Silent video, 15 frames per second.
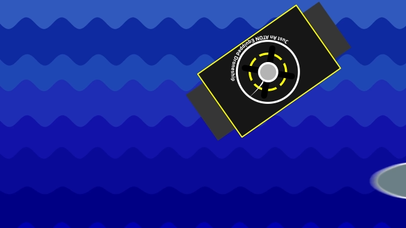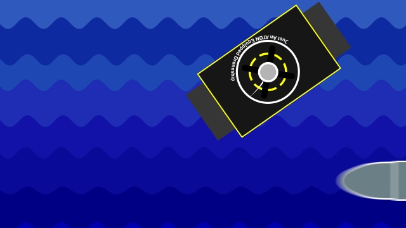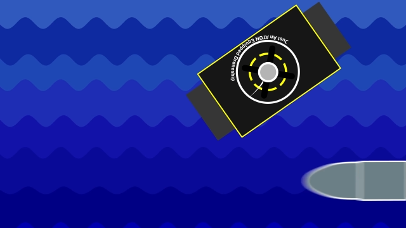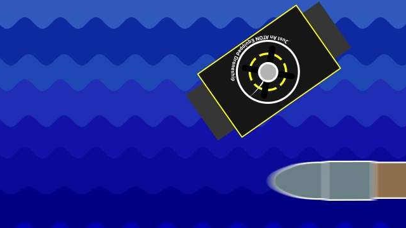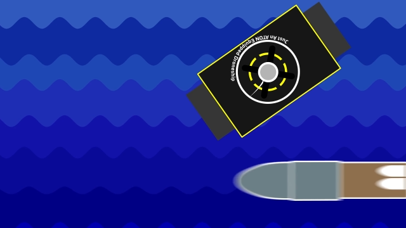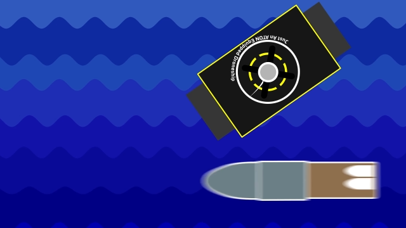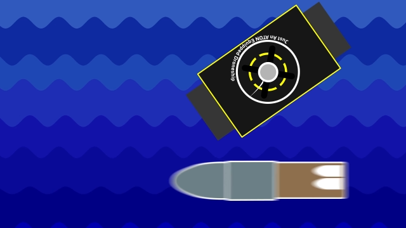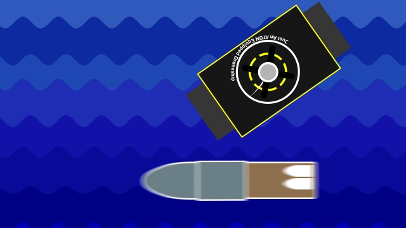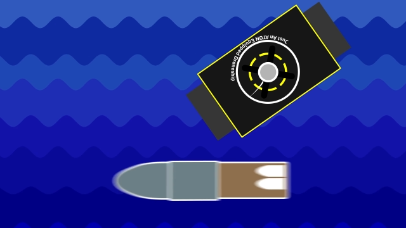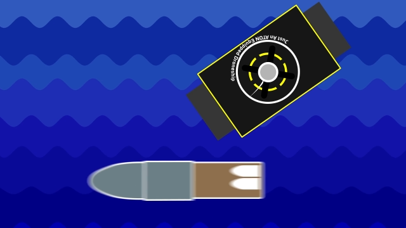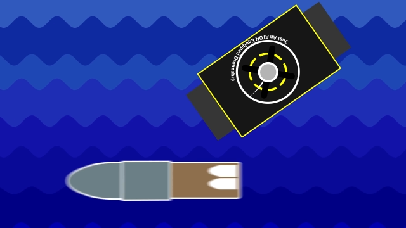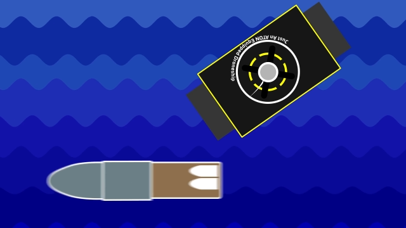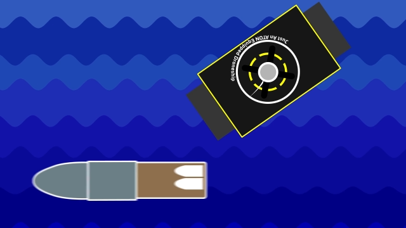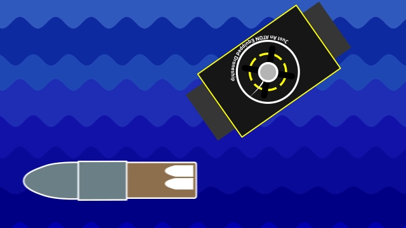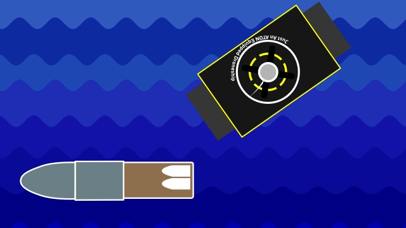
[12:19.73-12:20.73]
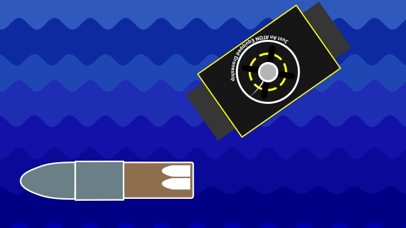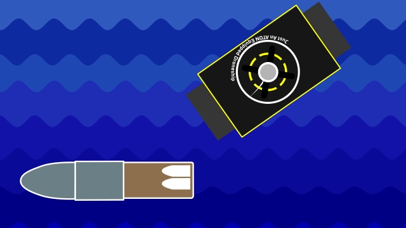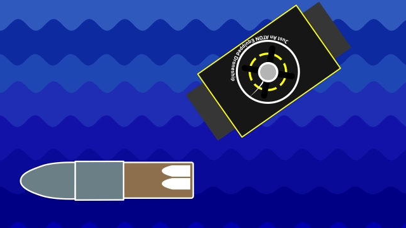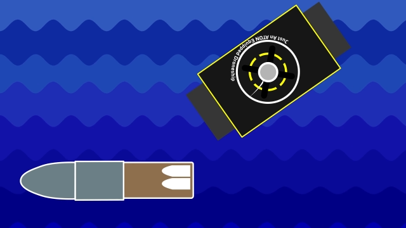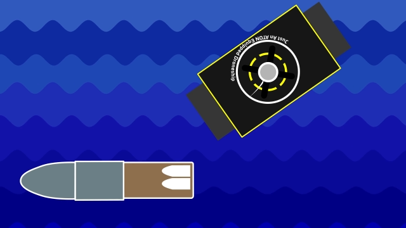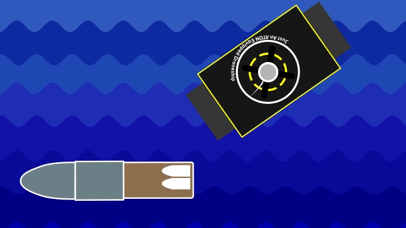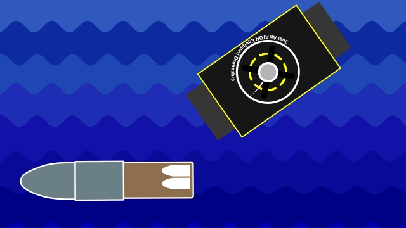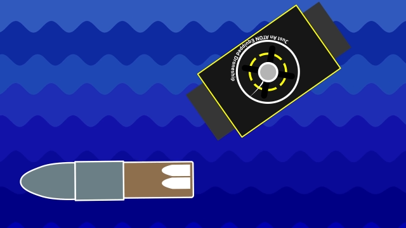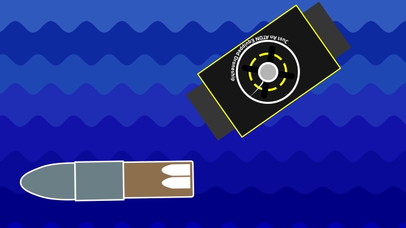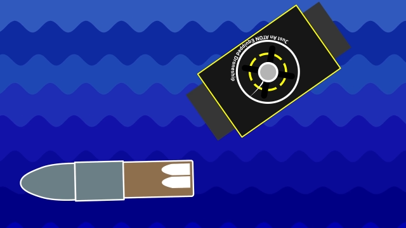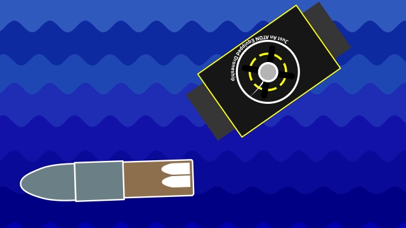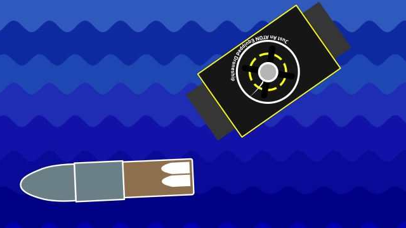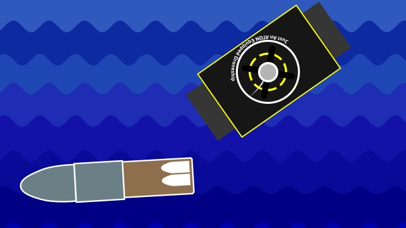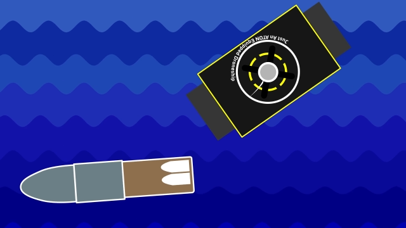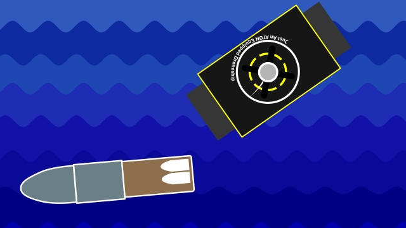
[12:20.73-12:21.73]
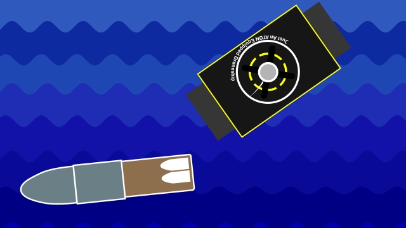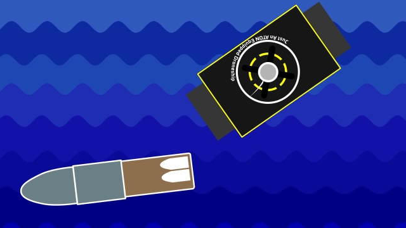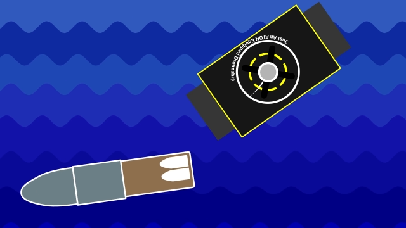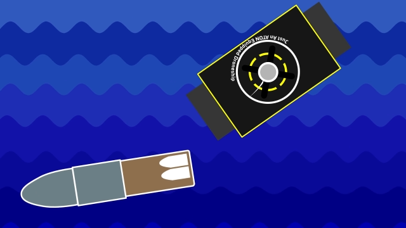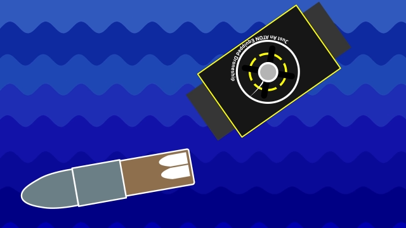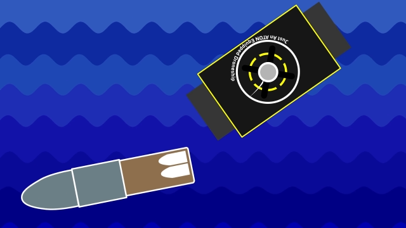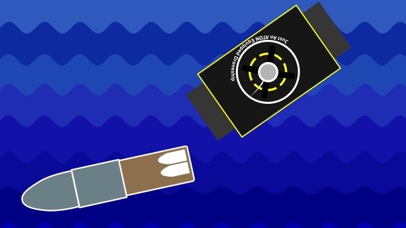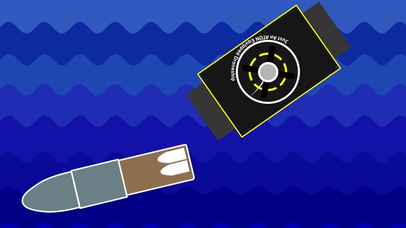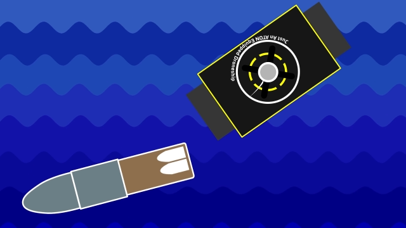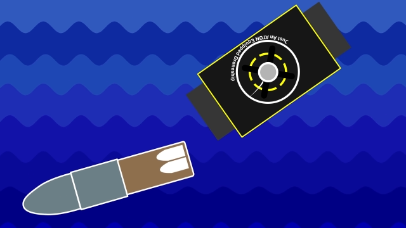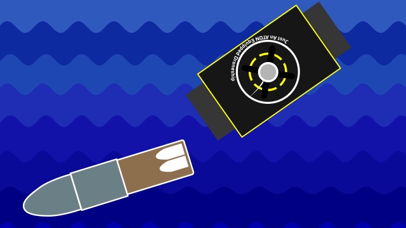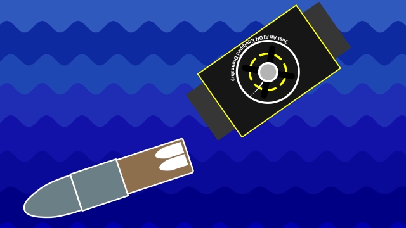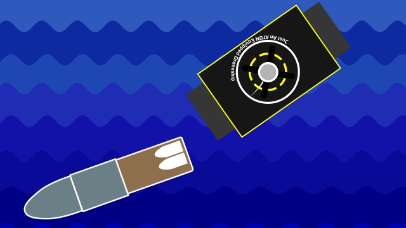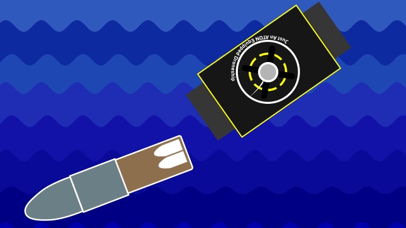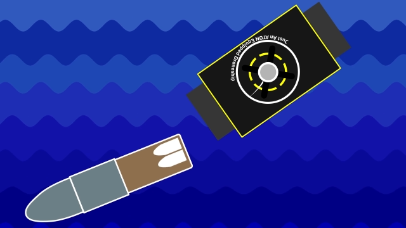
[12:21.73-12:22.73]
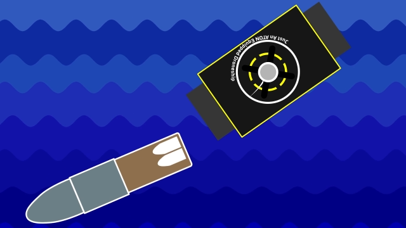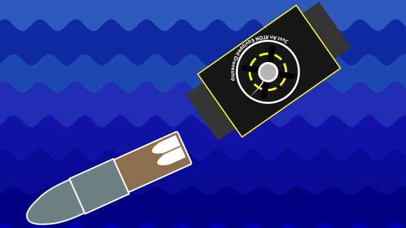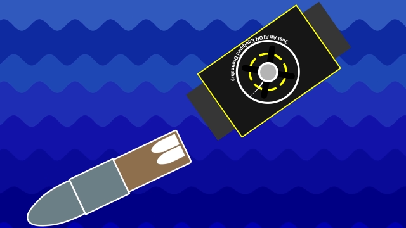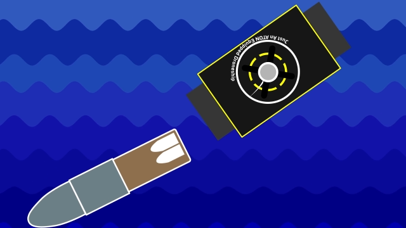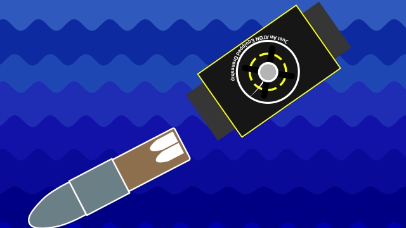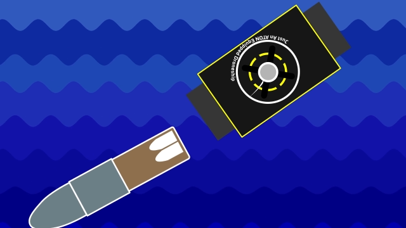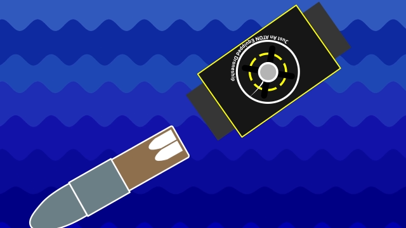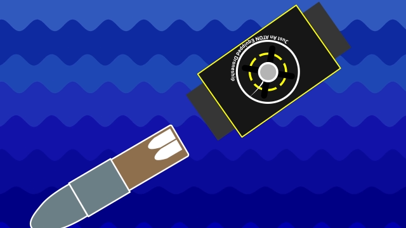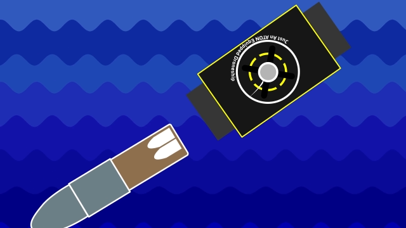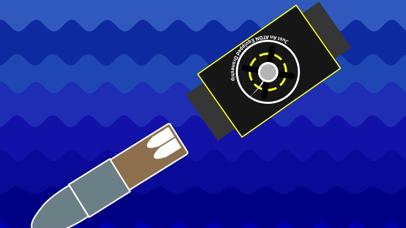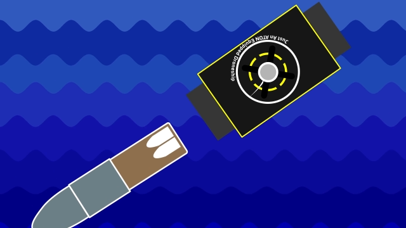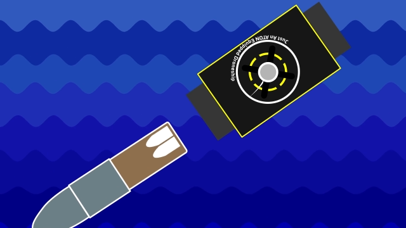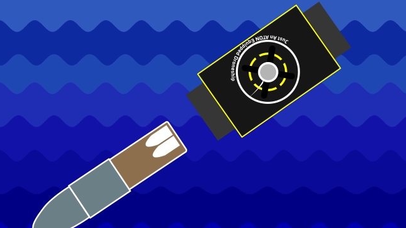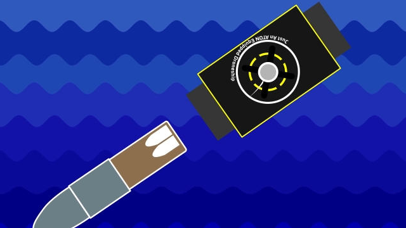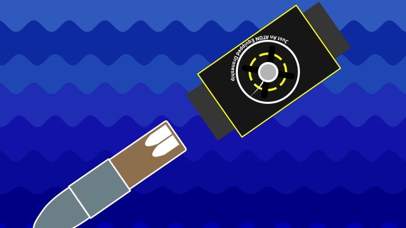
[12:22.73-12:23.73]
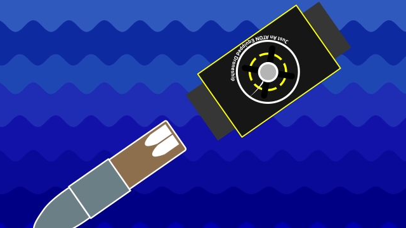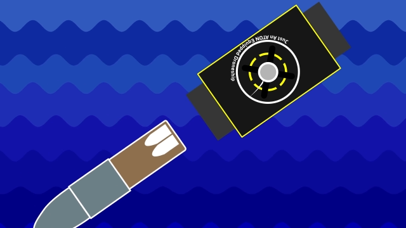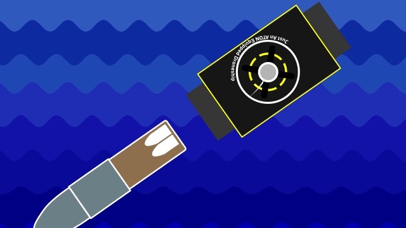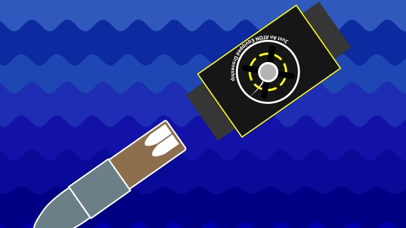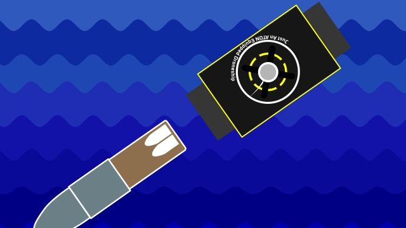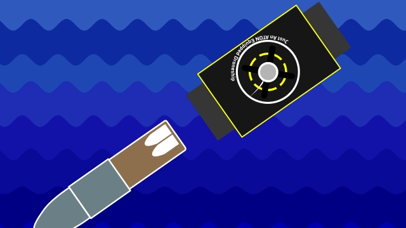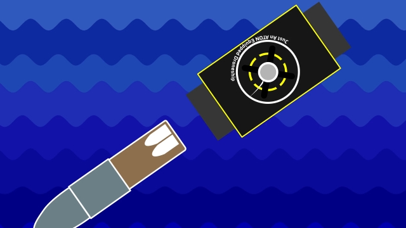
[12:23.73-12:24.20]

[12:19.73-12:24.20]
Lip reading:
[unreadable: no face in view]